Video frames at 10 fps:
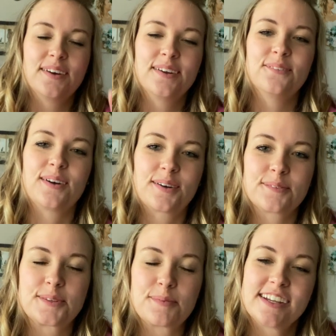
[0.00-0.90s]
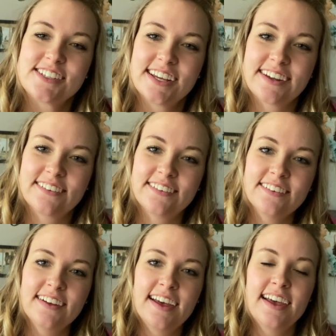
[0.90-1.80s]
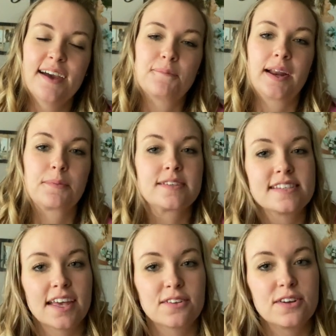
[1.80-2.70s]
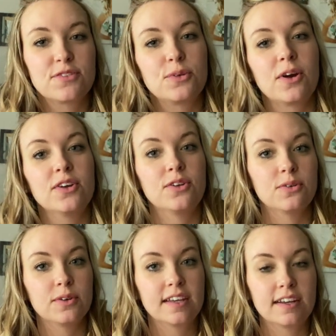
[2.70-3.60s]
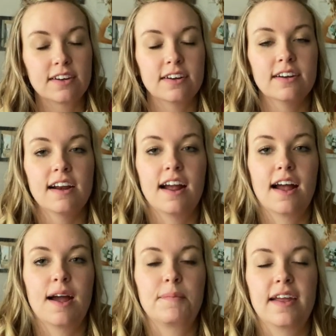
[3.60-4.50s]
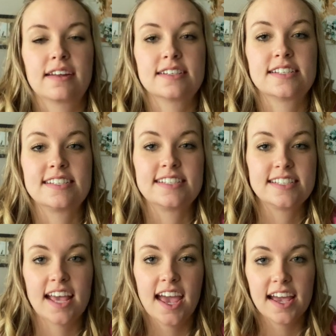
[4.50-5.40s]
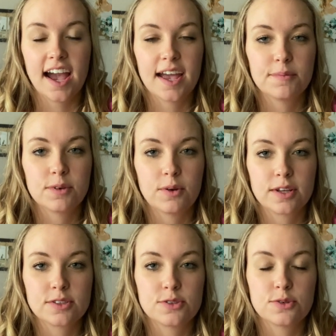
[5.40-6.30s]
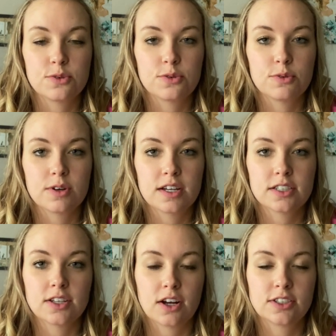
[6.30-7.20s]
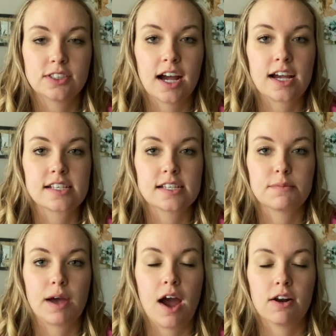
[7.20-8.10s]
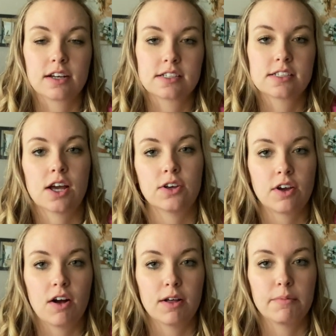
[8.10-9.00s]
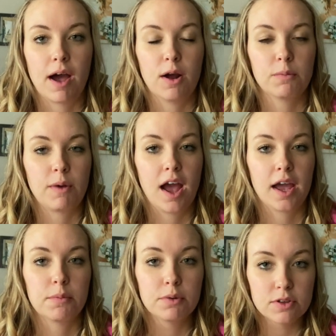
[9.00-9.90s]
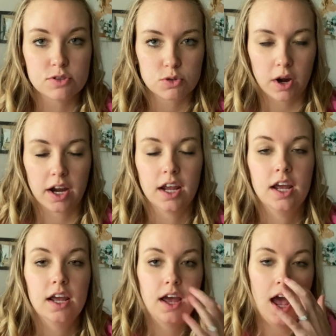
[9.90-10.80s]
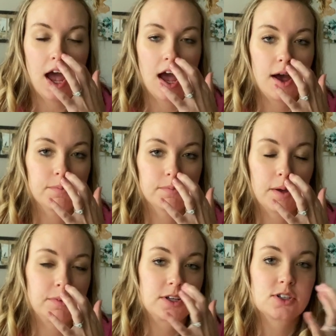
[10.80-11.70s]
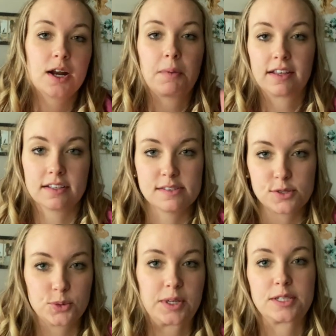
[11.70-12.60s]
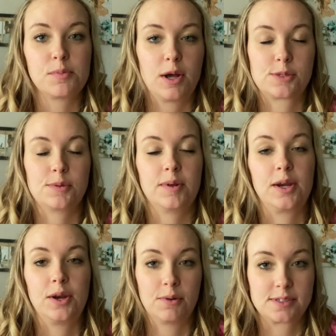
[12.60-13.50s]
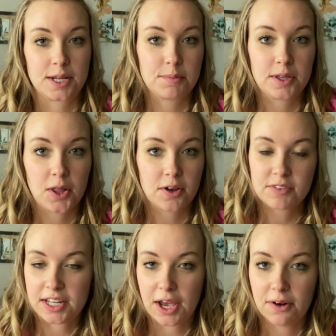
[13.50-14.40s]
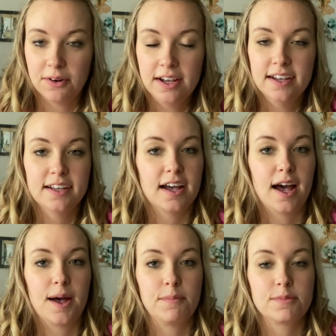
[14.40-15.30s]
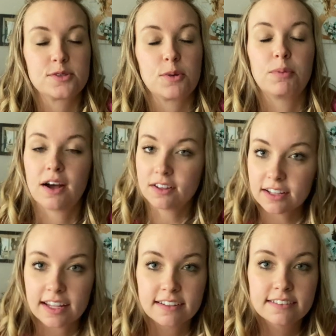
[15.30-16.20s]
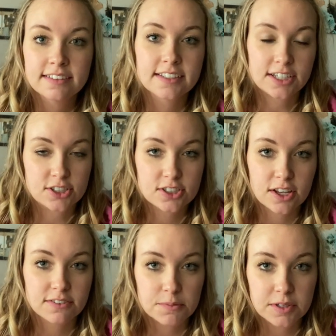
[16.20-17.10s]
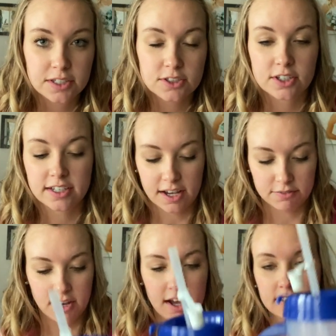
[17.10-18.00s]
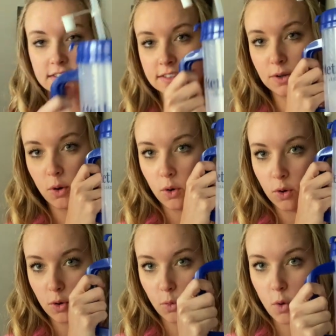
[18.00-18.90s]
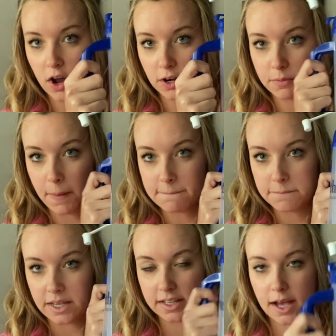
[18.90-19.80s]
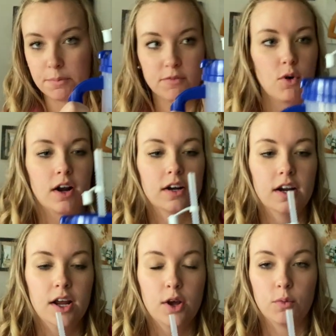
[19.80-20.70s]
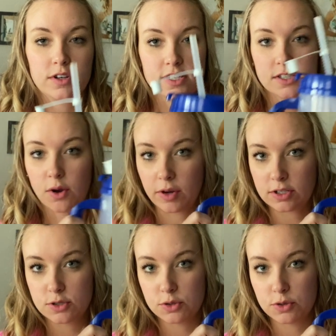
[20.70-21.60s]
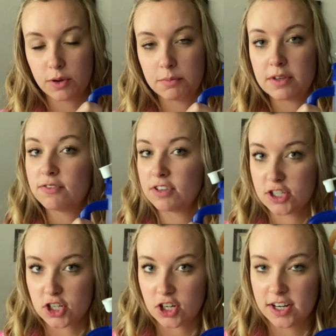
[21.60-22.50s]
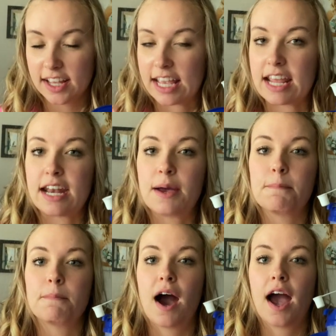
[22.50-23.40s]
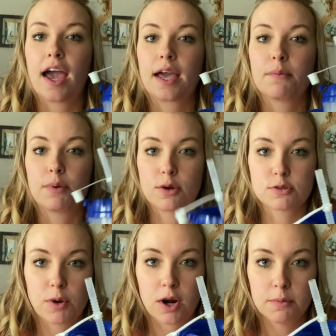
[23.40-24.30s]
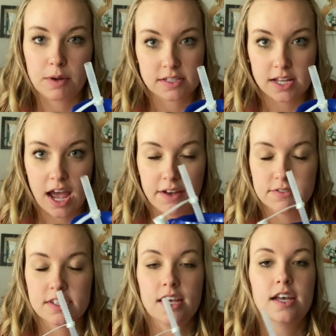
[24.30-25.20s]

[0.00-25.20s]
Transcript: everyone, welcome to my channel. My name is Taylor if you are new here, um, and today I am going to talk to you guys about and tell y'all about my birth story. Um, I'm gonna try to make this as quick as possible, but I know it's gonna be a long video, um, so buckle in, get yourself something to drink. I've got water, my big cup of water, which is going to be featured in my postpartum must-haves,